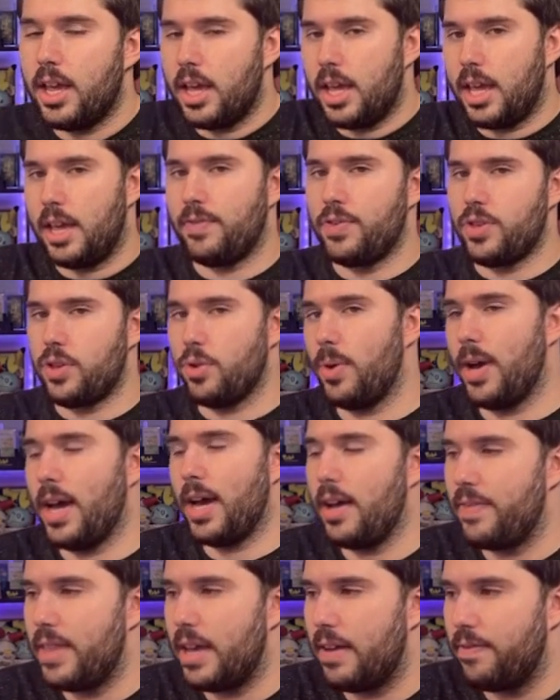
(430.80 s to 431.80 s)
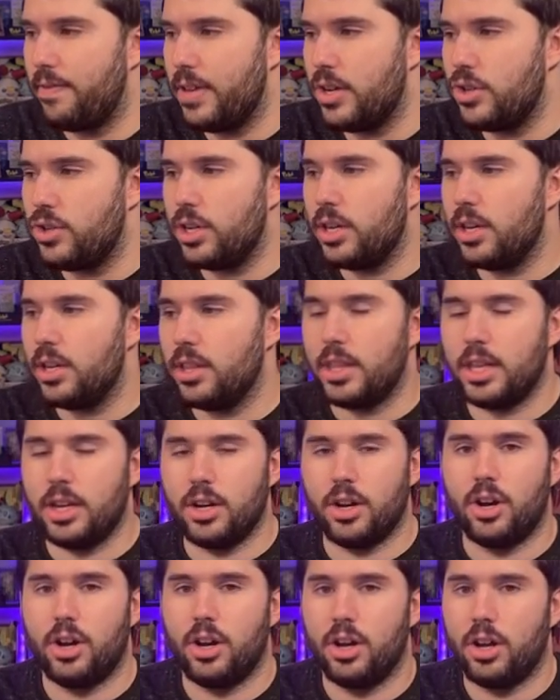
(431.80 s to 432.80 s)
If you have that vision,
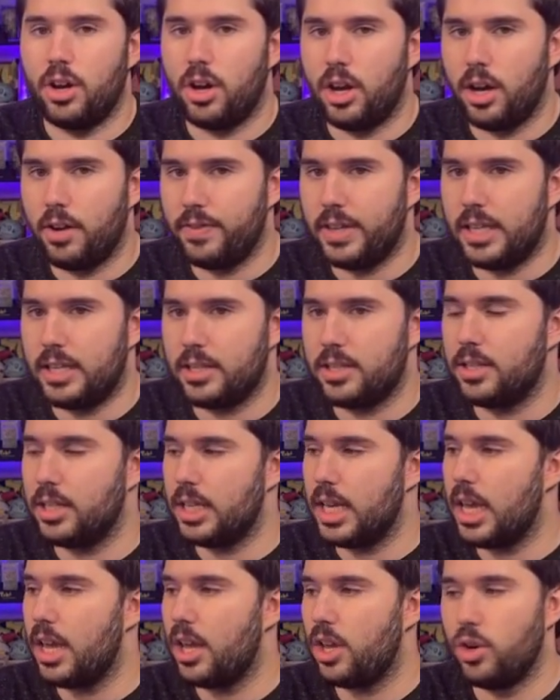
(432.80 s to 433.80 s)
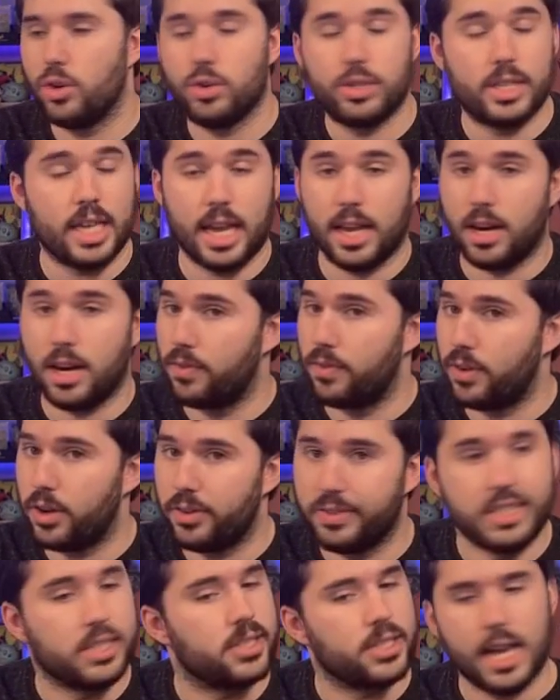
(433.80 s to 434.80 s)
then obviously you're saying
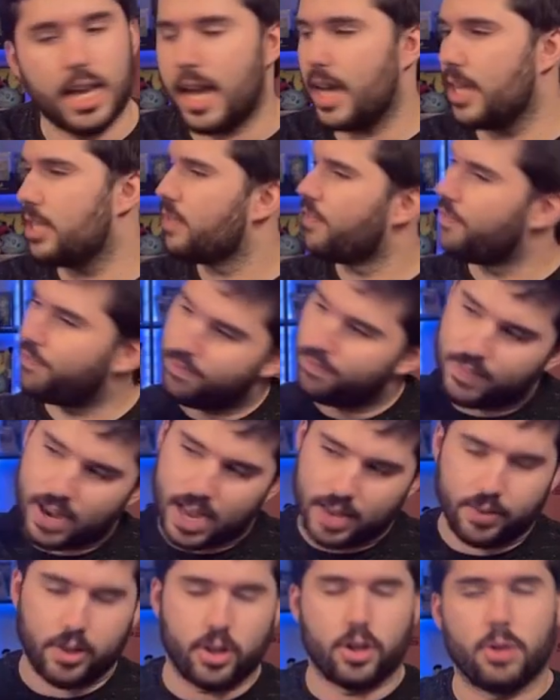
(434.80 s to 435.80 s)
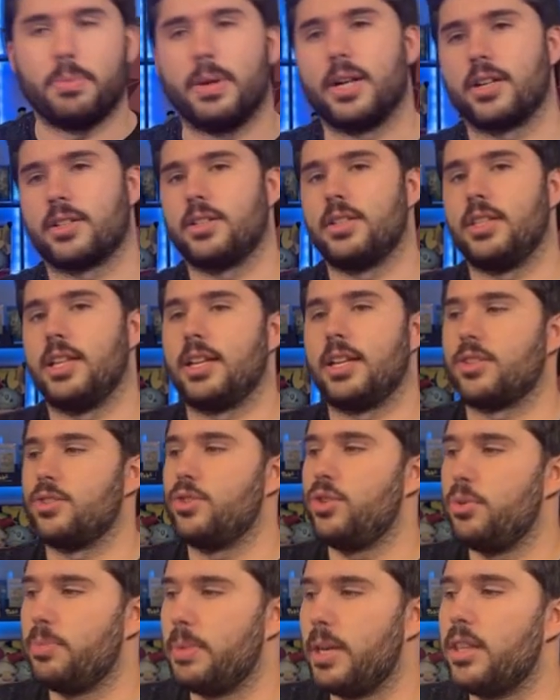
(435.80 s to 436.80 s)
Evolving Skies, $500 in the next
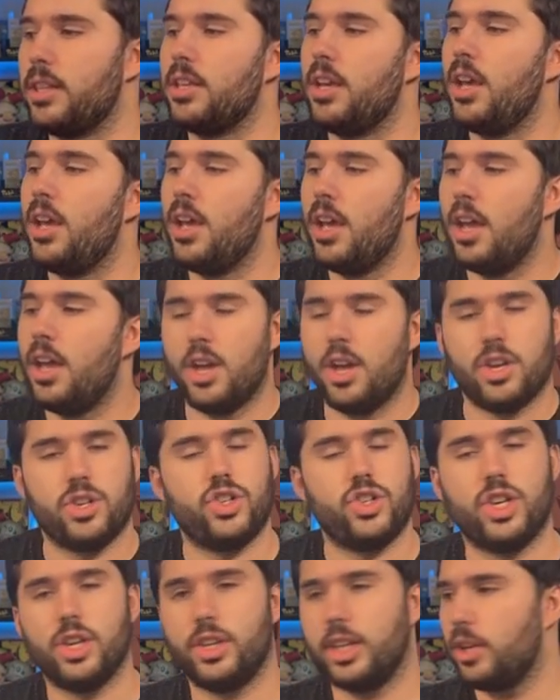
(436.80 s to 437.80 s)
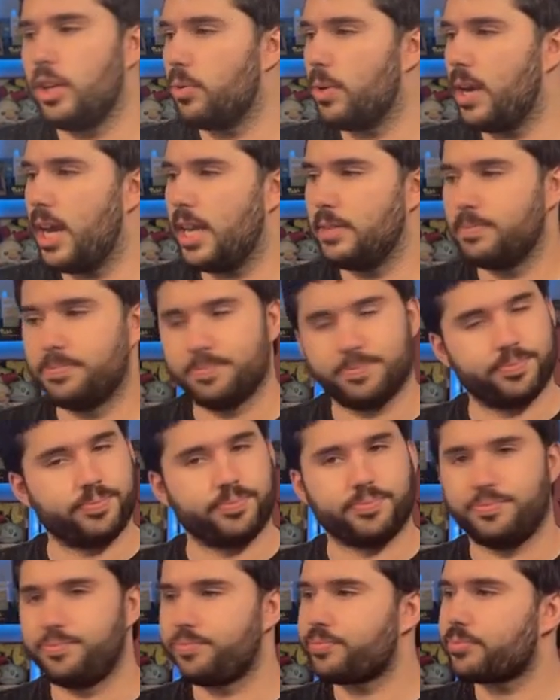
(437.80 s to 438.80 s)
2 months. Chilling Reign,
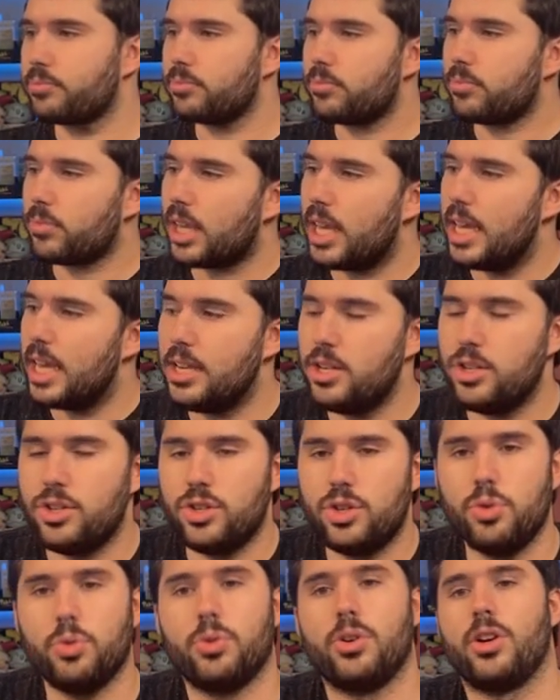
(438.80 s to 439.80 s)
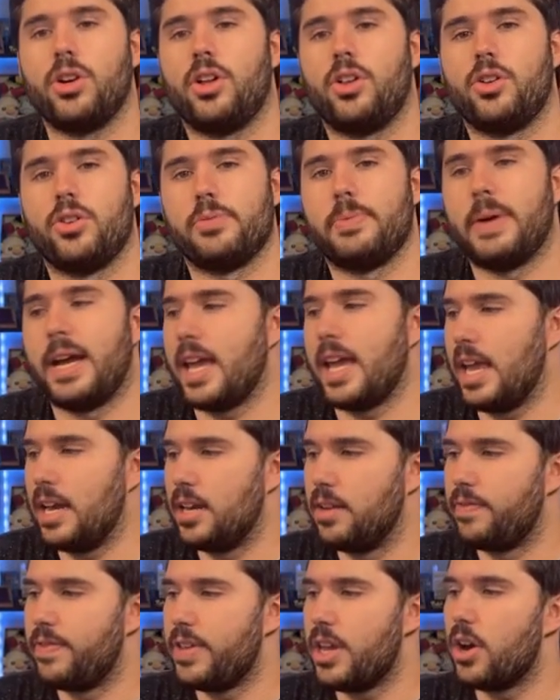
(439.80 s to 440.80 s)
hitting $200 by end
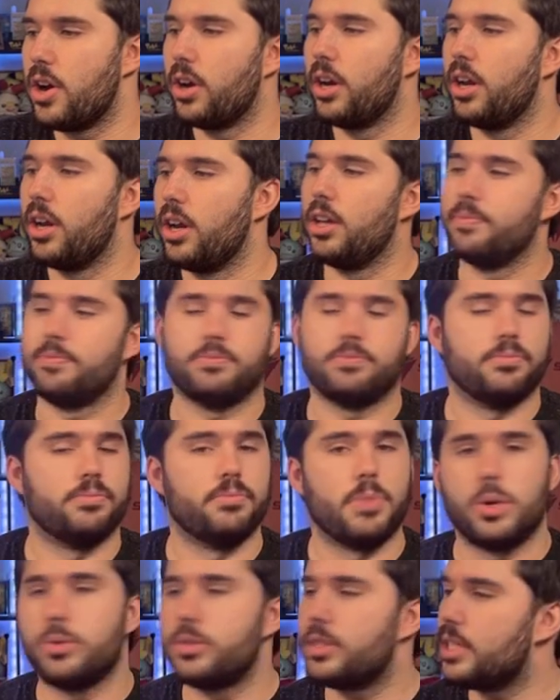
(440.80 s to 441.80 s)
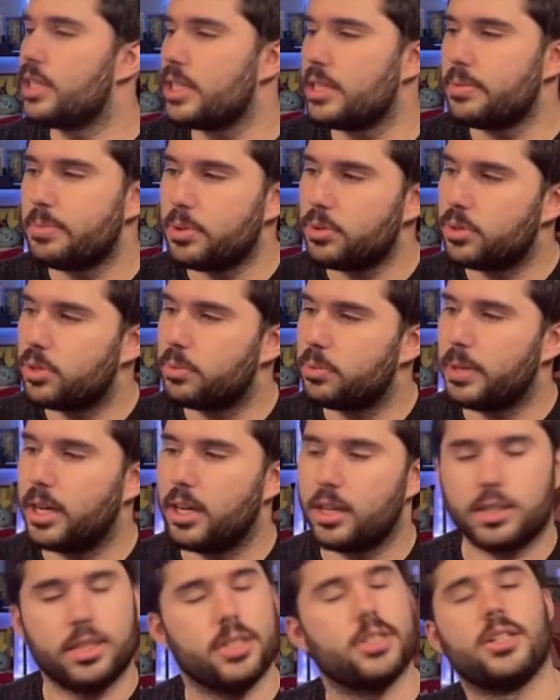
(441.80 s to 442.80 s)
of year. Most of these booster
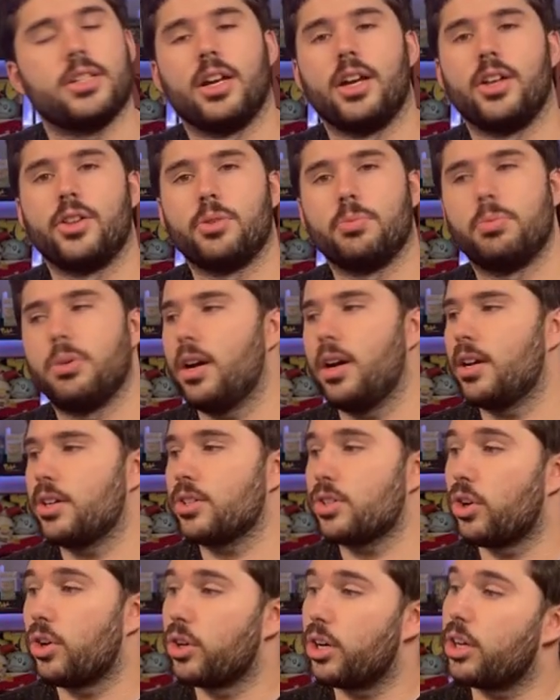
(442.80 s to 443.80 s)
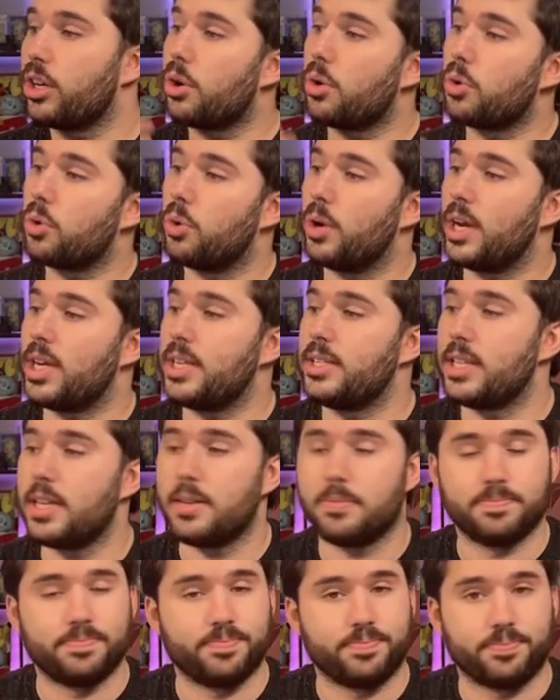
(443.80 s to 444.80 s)
boxes and other products are going to go
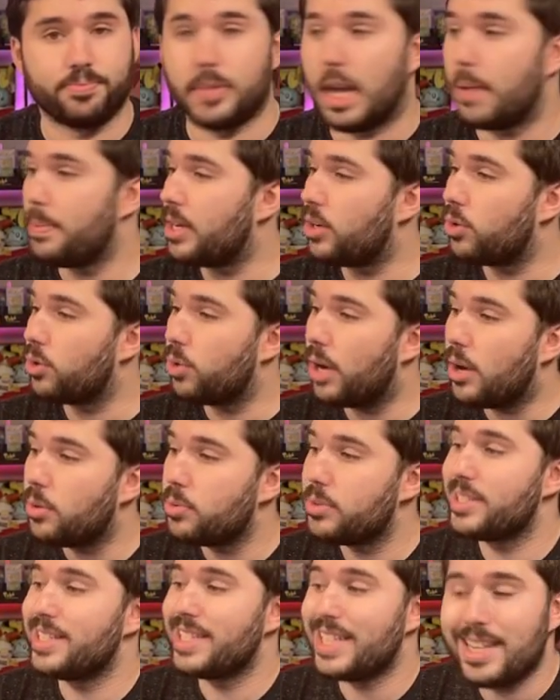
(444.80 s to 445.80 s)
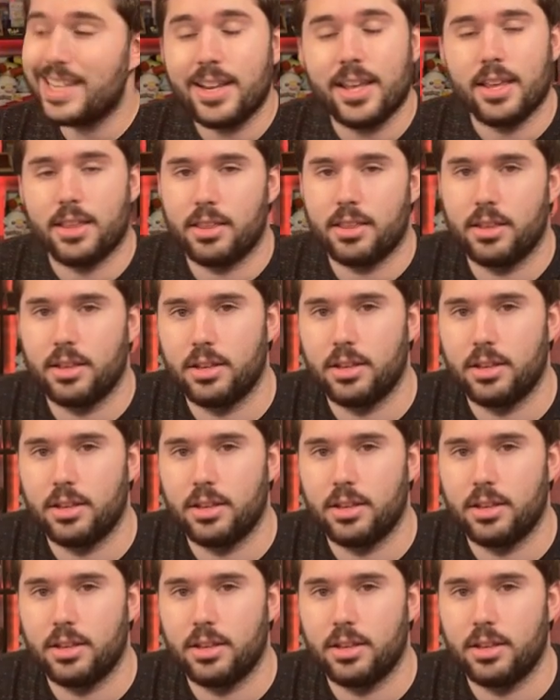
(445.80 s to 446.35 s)
crazy. I mean, Crown Zenith,